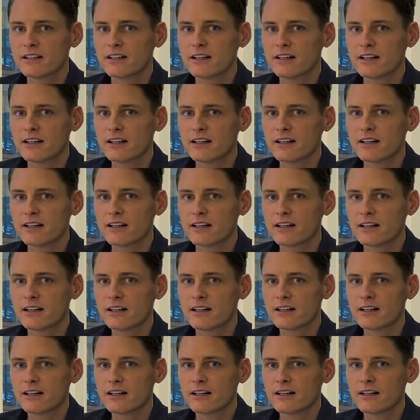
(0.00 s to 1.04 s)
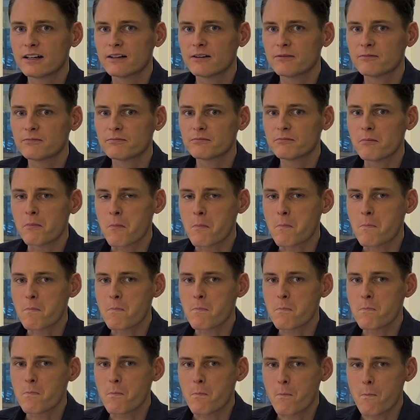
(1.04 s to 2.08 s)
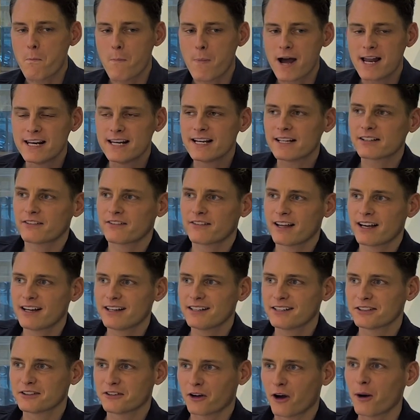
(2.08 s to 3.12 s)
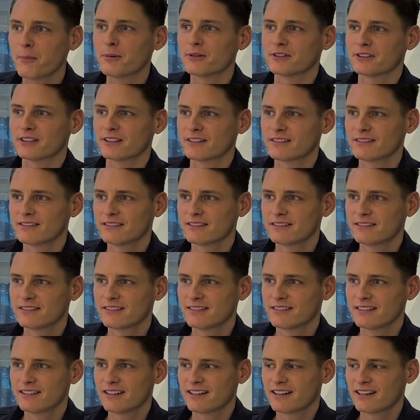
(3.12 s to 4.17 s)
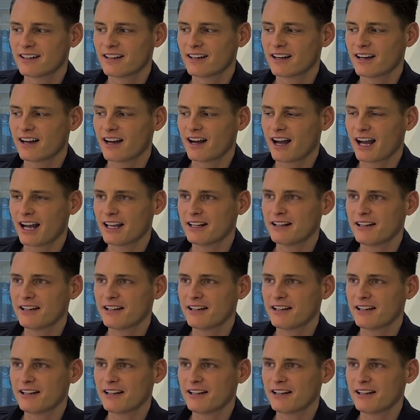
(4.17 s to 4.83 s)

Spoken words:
my lesson there is the opposite. I